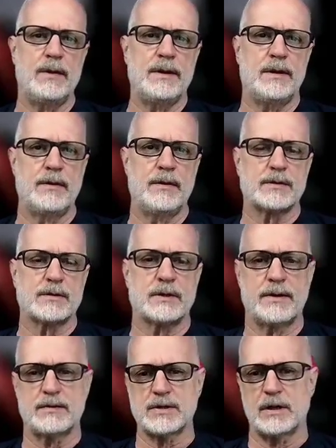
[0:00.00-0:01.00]
there's
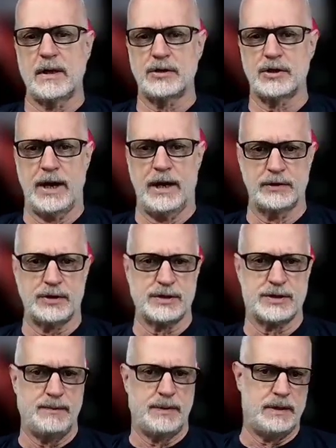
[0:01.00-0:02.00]
a lot of challenges
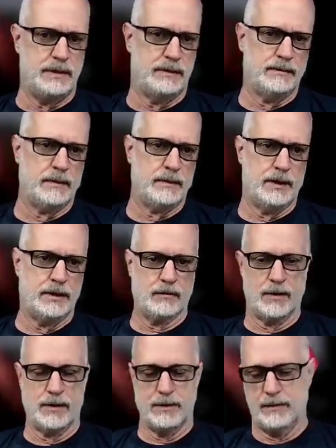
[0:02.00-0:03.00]
to being an
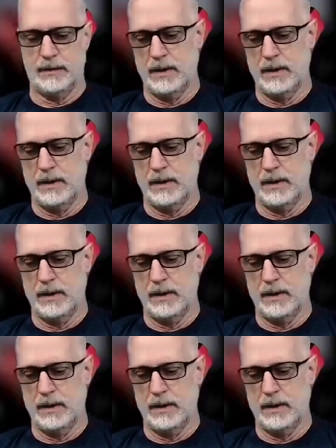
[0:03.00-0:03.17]
integrator.